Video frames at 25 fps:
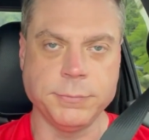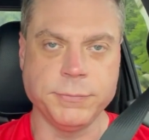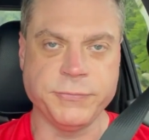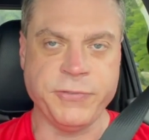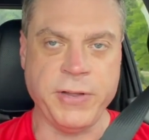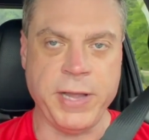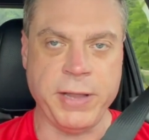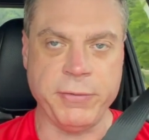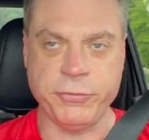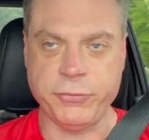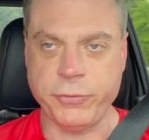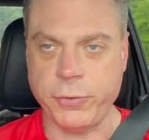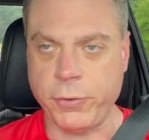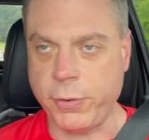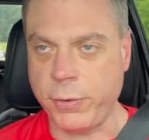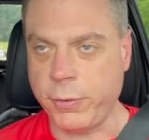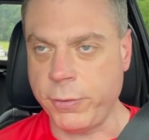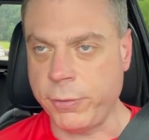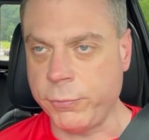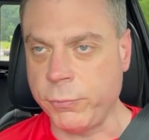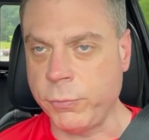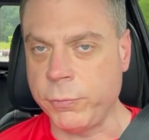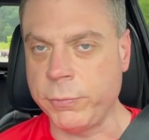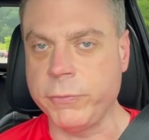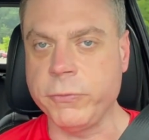
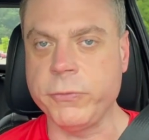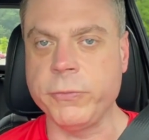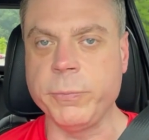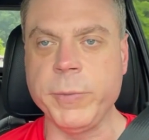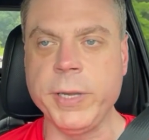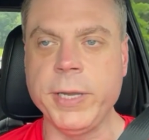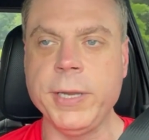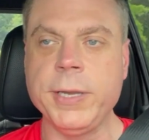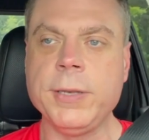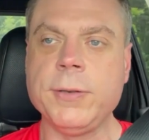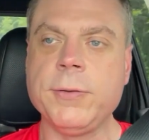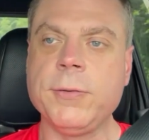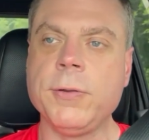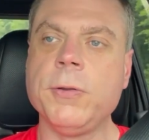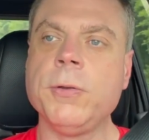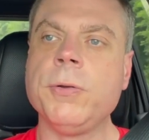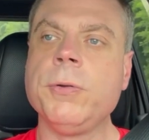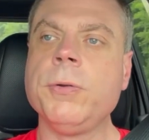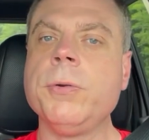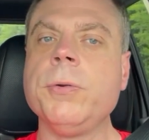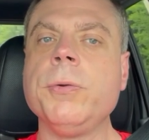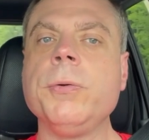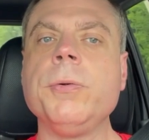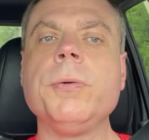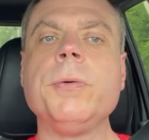5-Star wants me
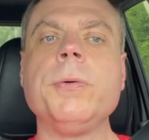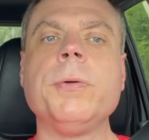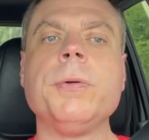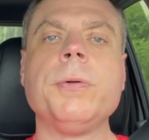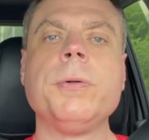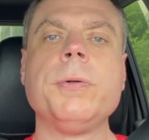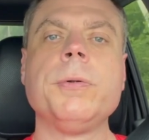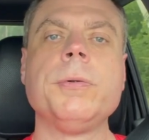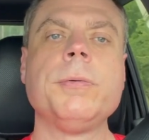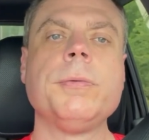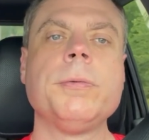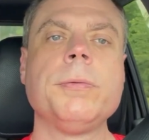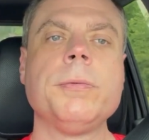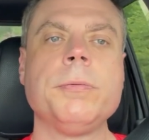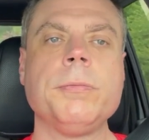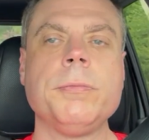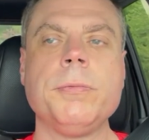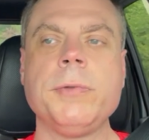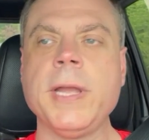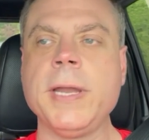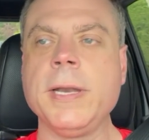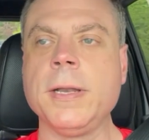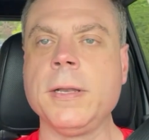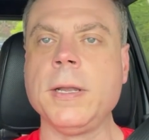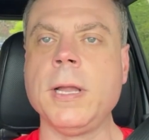to
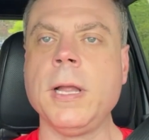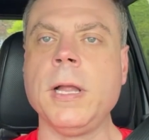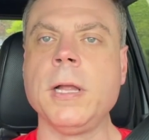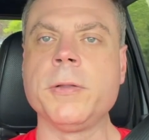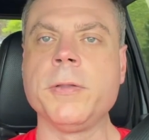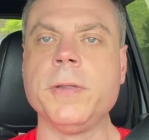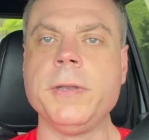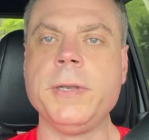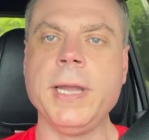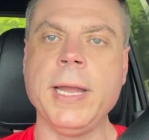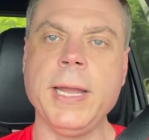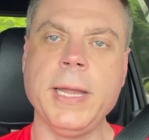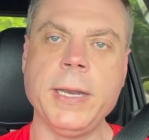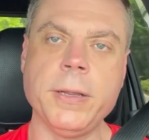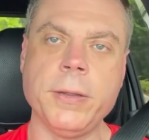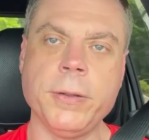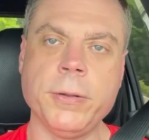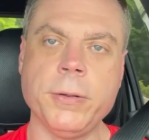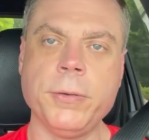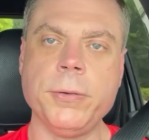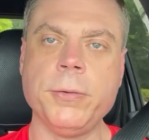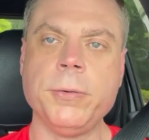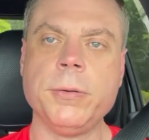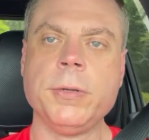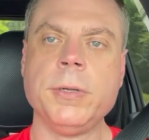data log the
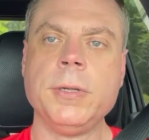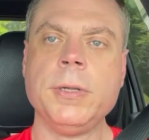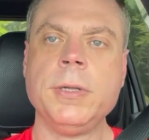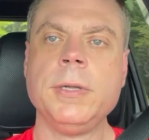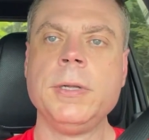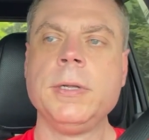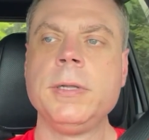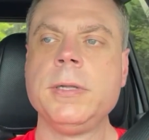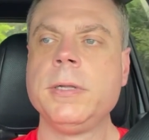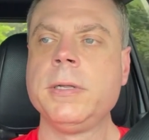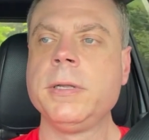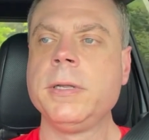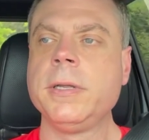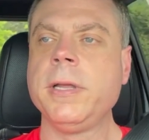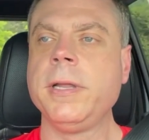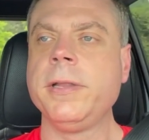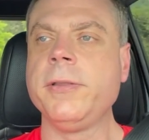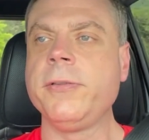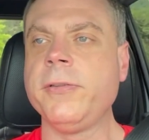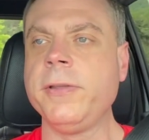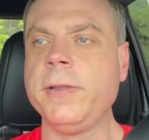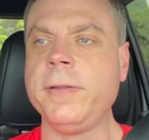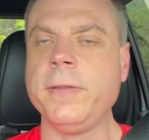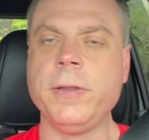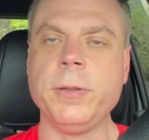dyno and
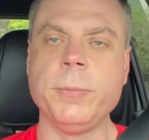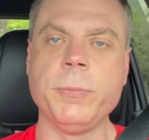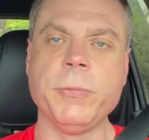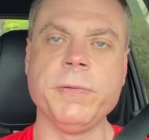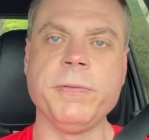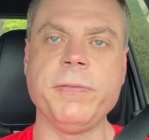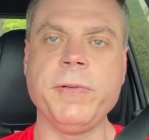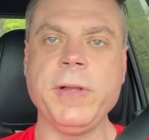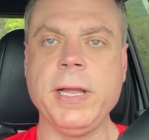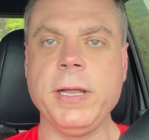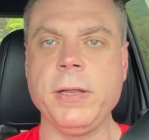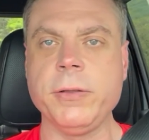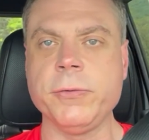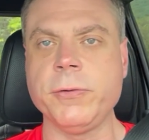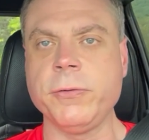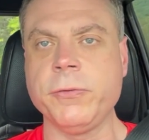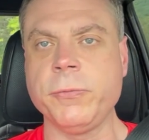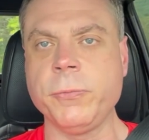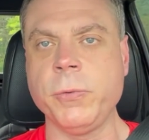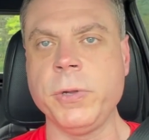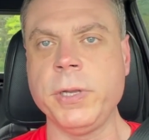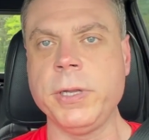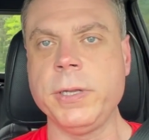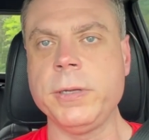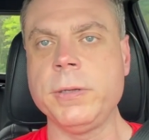send them the files
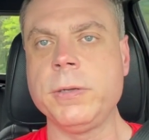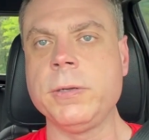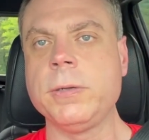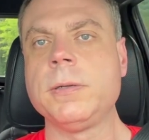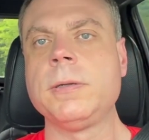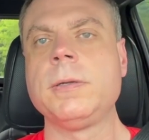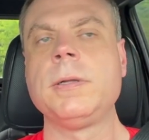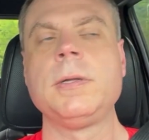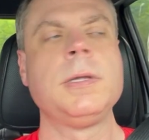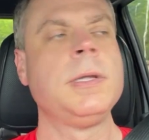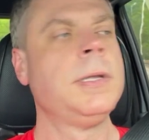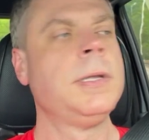as well.